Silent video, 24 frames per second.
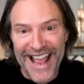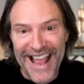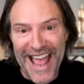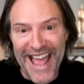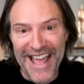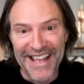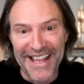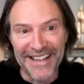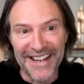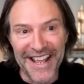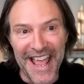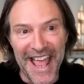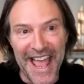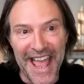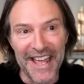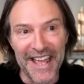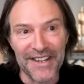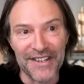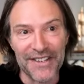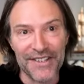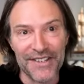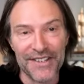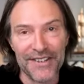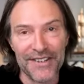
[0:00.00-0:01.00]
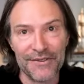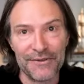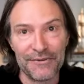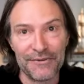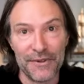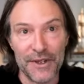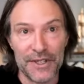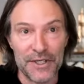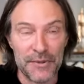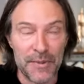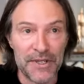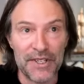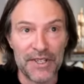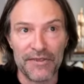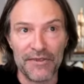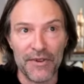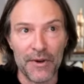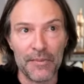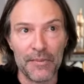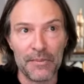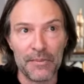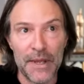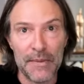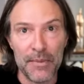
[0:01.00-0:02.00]
And especially
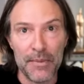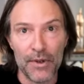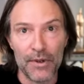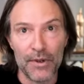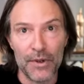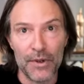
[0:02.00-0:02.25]
for people